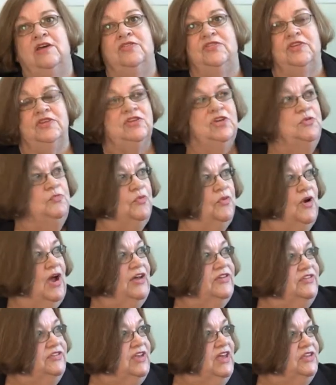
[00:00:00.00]
the new
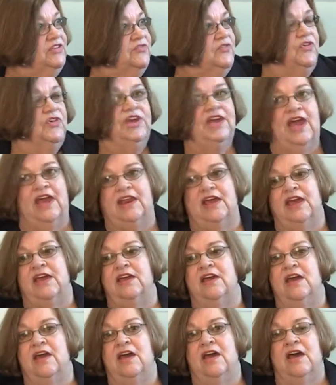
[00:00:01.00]
process for
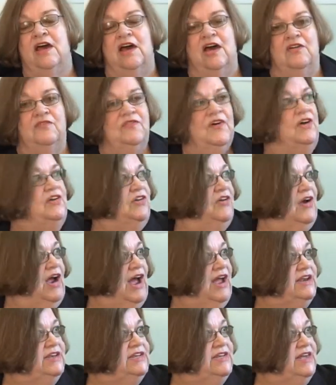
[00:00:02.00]
getting a voter
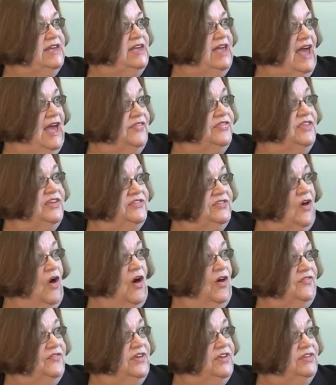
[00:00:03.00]
ID at this
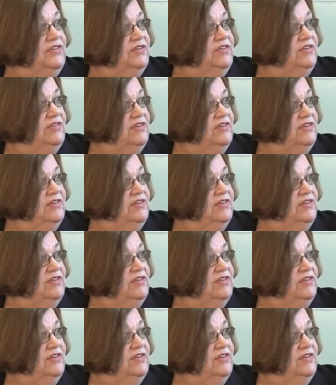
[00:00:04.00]
office?